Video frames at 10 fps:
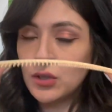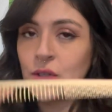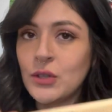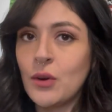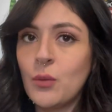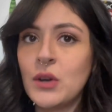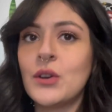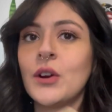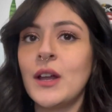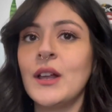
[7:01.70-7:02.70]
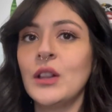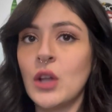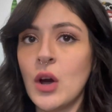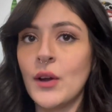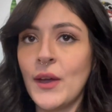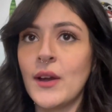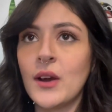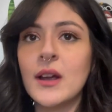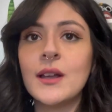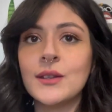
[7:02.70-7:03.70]
So when you're cutting long hair,
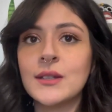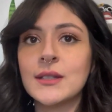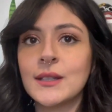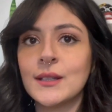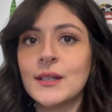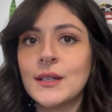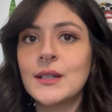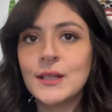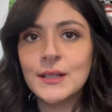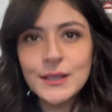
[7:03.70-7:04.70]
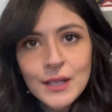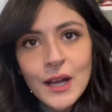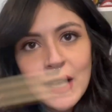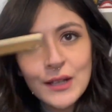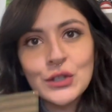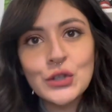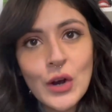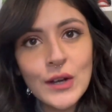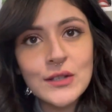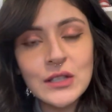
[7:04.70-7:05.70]
it's not as
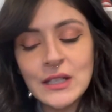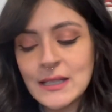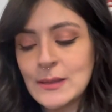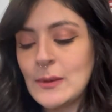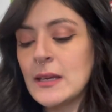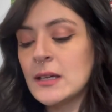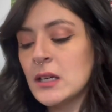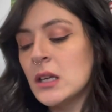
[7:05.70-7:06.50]
strong as you need it to be.